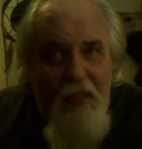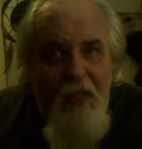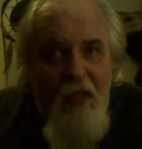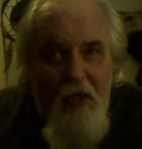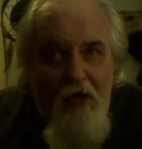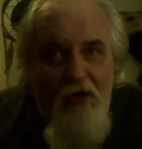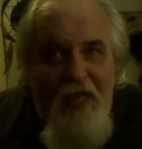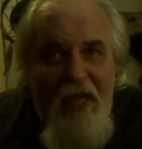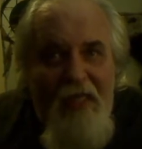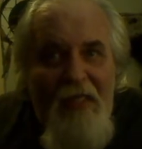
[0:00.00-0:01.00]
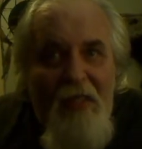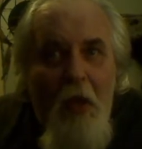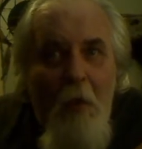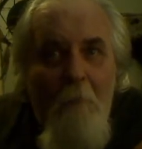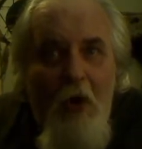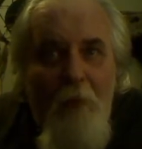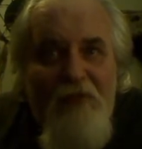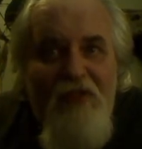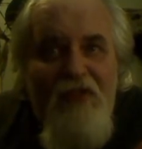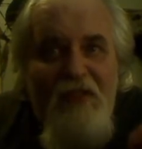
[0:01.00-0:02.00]
Entertaining
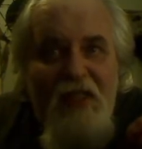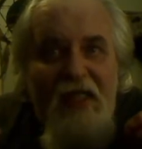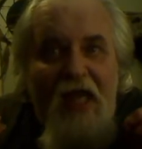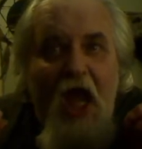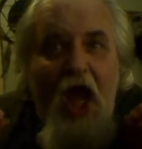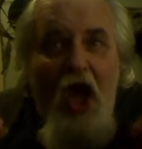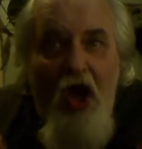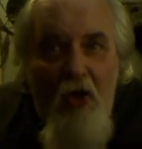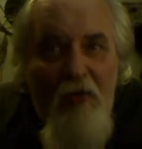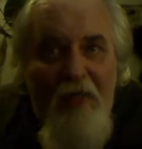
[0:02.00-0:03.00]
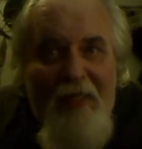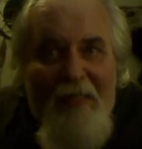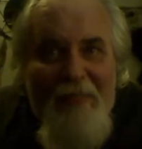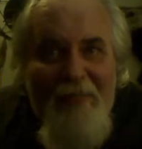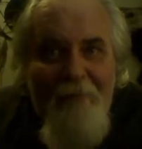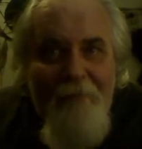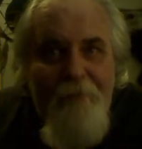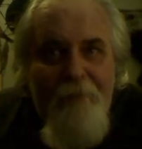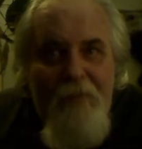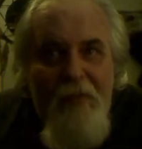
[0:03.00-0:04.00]
purposely only.
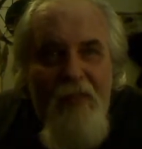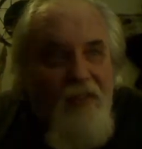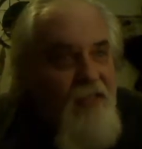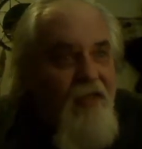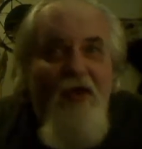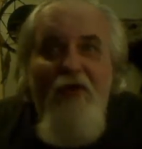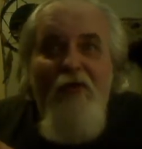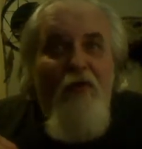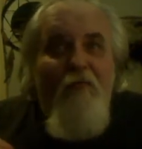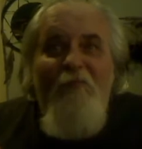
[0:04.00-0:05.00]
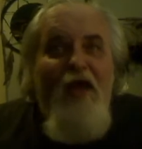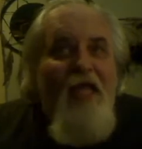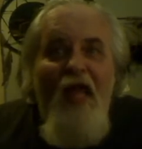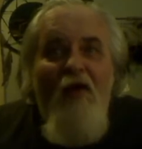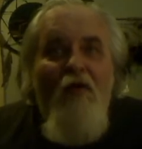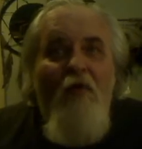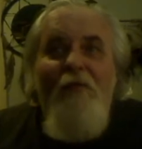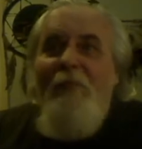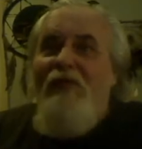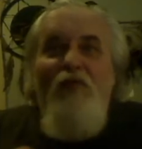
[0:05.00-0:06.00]
Because I know your little fucking
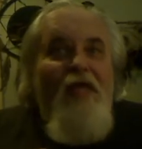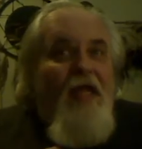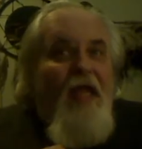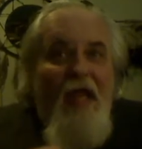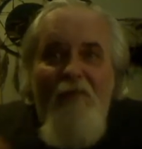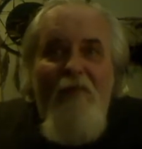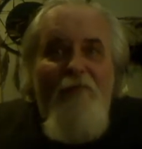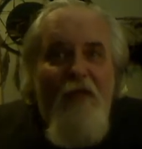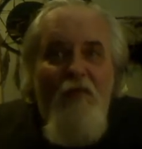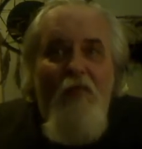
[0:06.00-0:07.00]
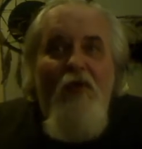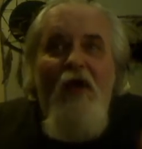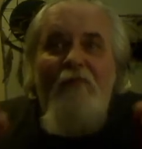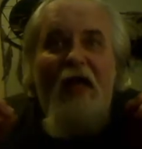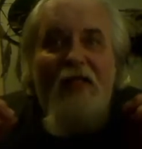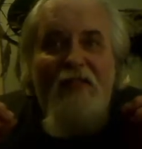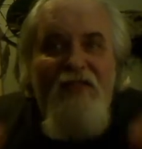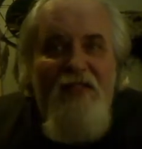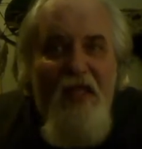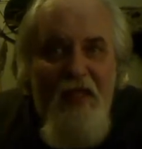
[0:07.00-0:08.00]
algorithm is reading every fucking word I've got to
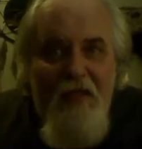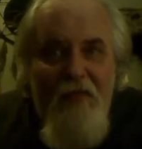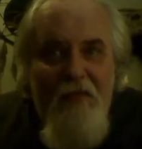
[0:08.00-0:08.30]
say.